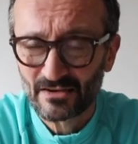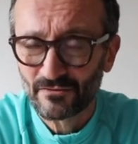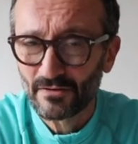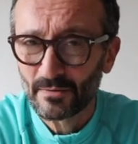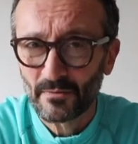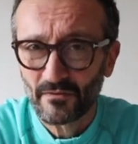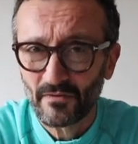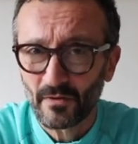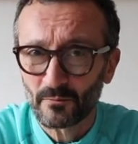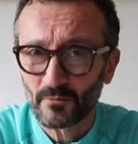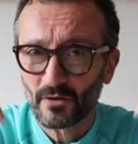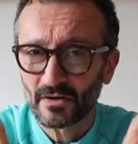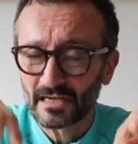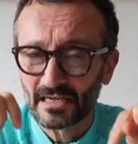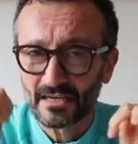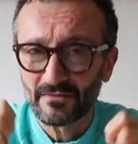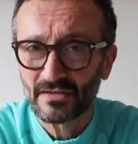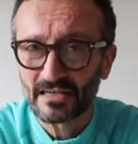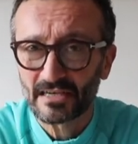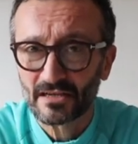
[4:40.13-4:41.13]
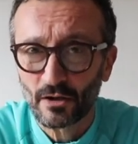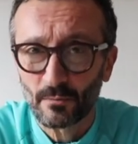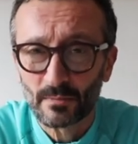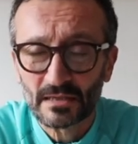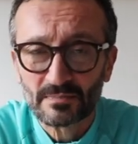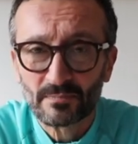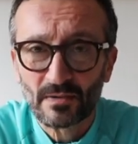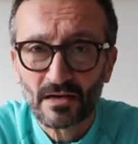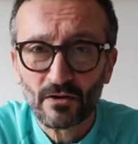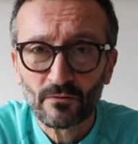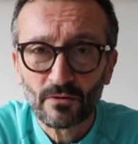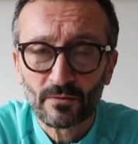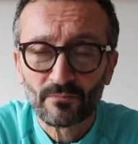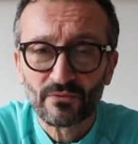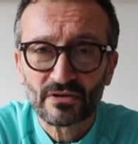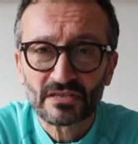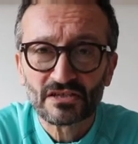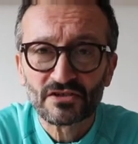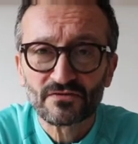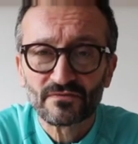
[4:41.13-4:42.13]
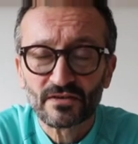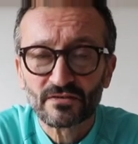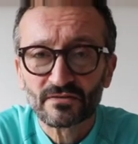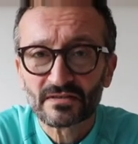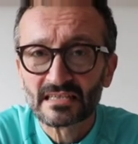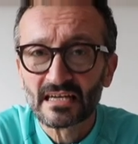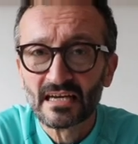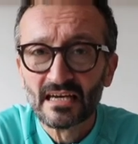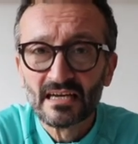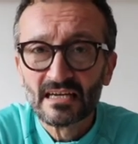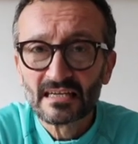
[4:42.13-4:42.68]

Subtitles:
Correct me if I'm wrong. Leave it in the comments below. British viewers,